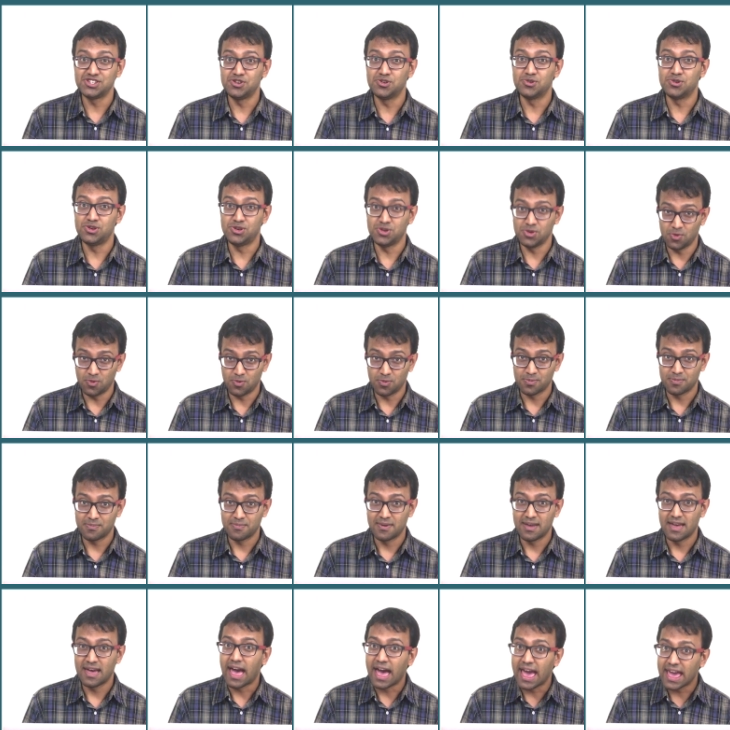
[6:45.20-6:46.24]
you do.
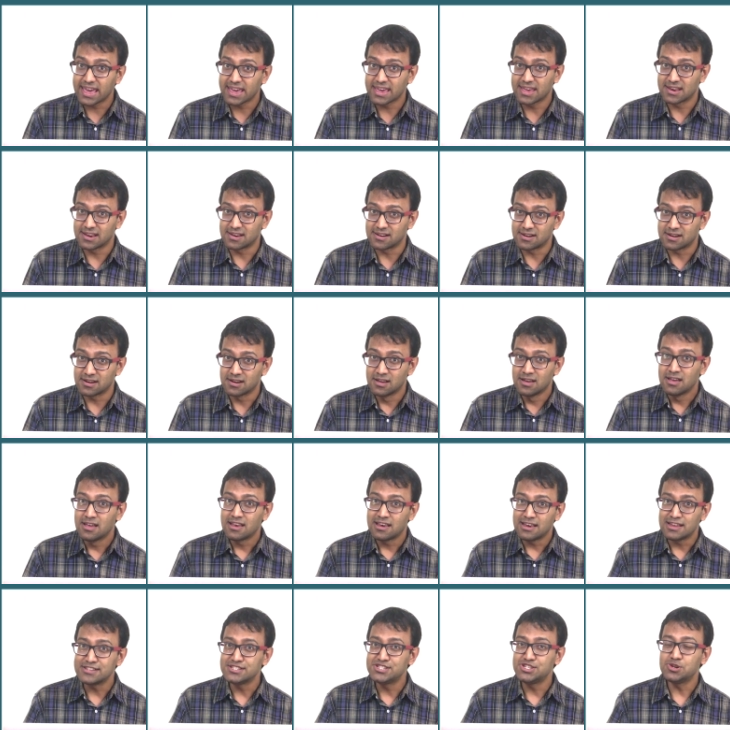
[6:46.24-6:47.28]
Angular
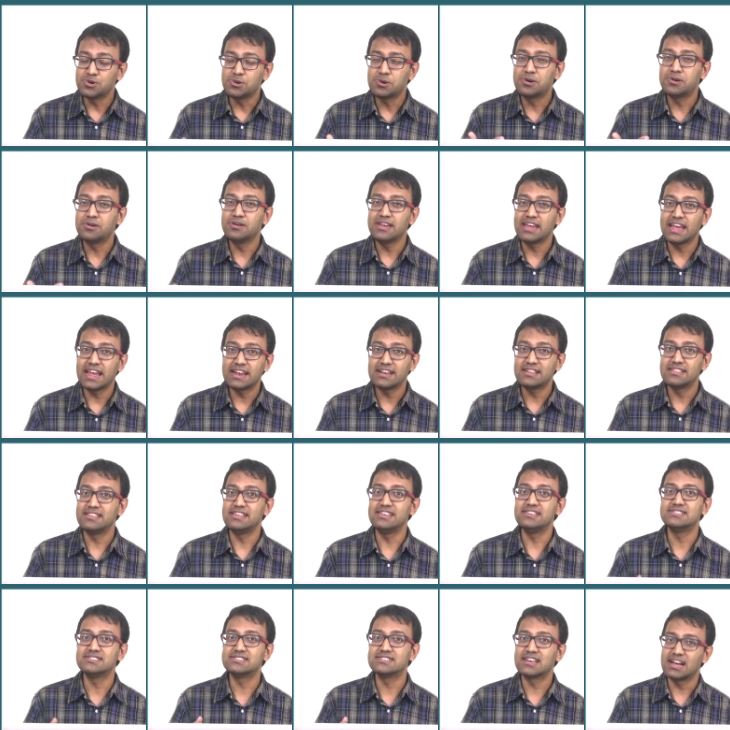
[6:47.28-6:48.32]
lets you create
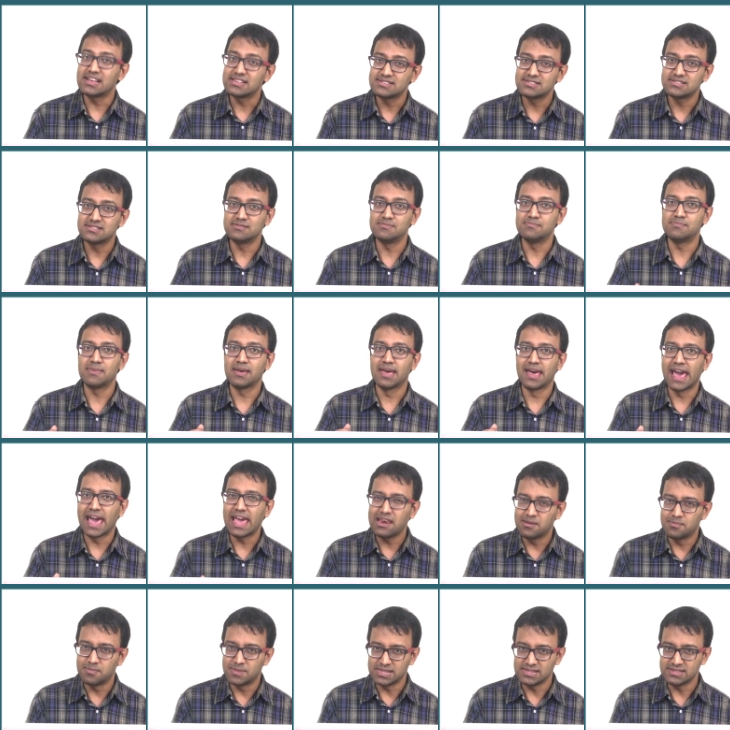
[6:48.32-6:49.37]
these custom
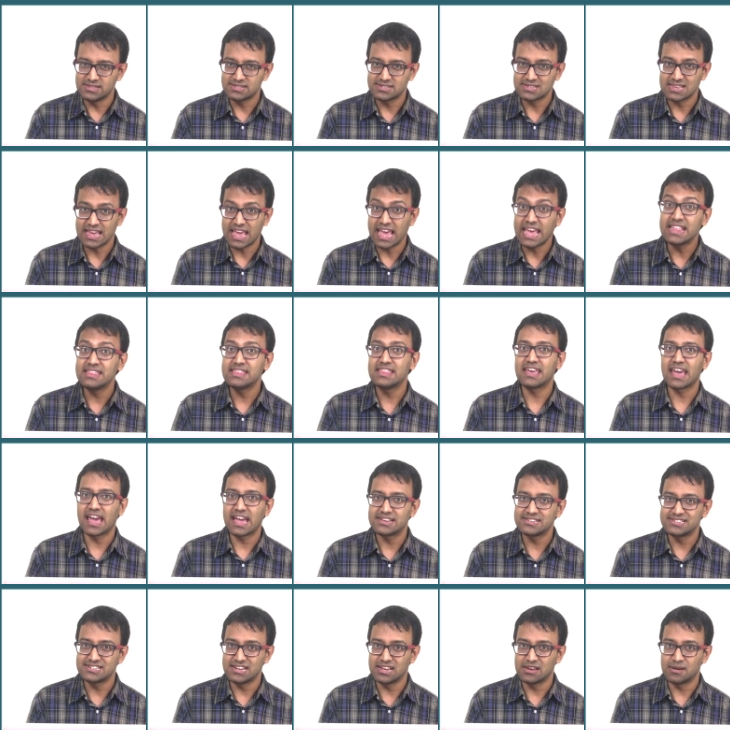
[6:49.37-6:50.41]
elements in the
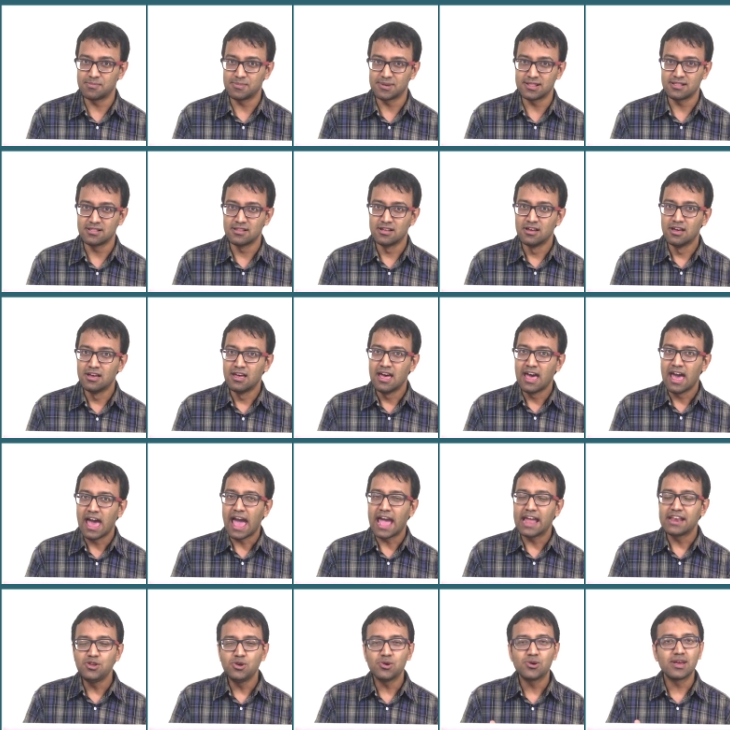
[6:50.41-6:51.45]
HTML,
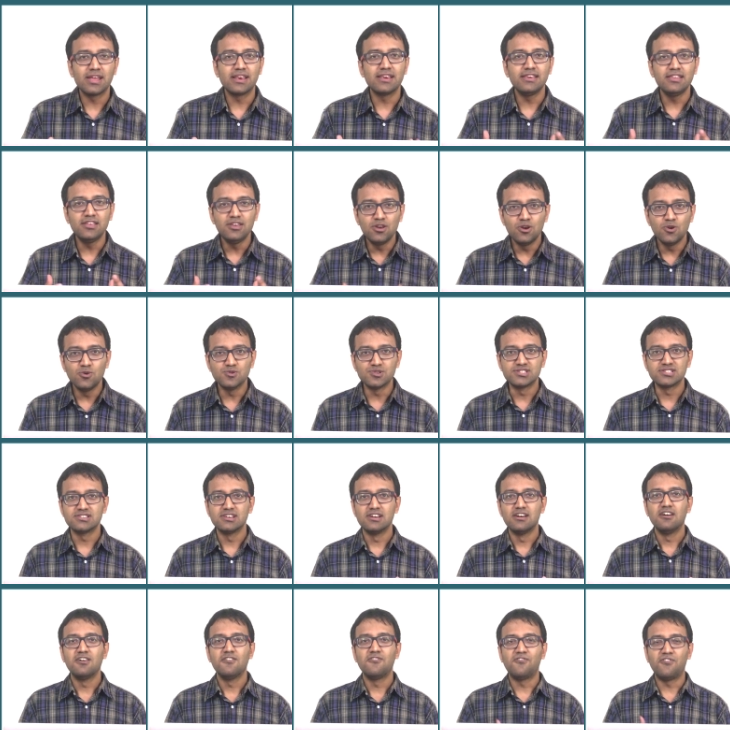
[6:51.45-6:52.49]
and you can use
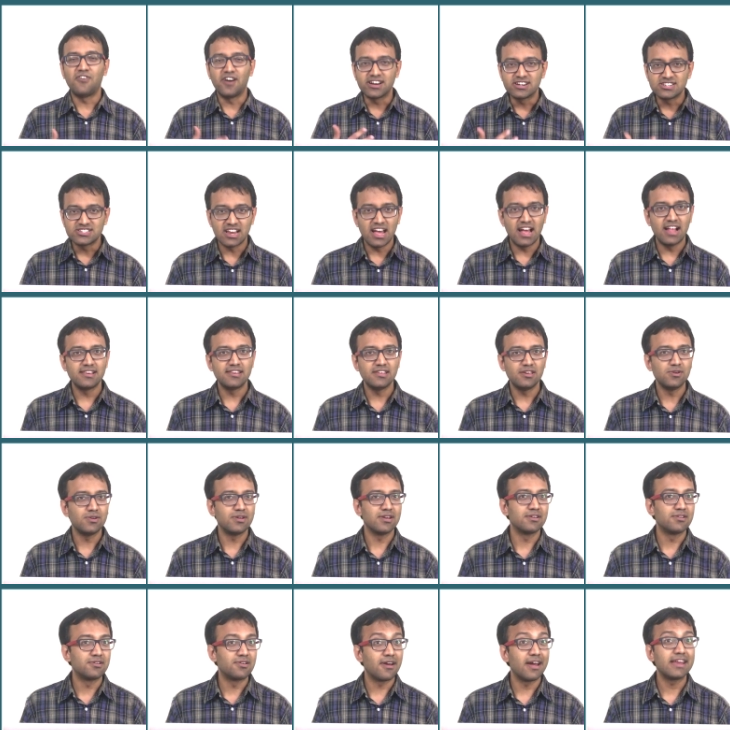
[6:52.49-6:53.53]
functionality, you
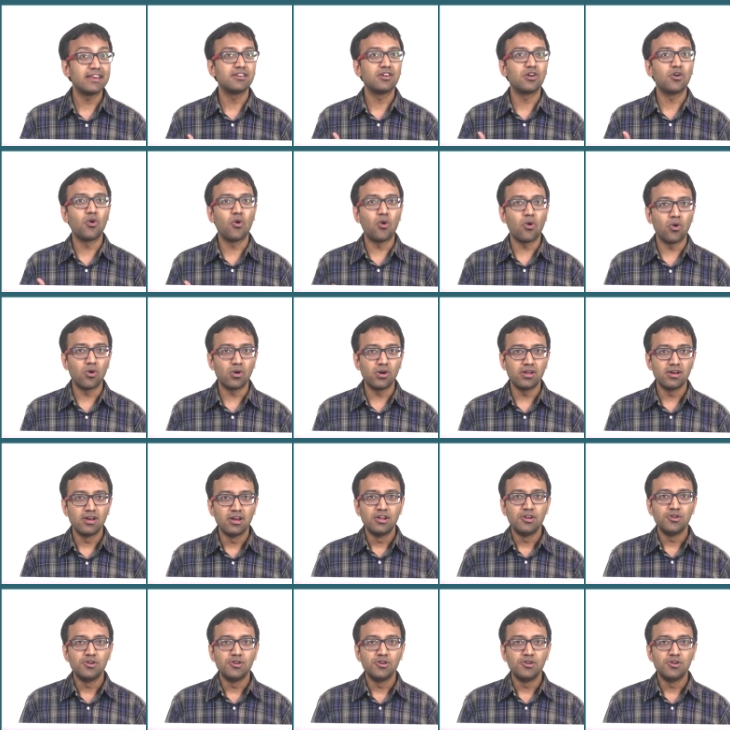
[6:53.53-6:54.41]
can write code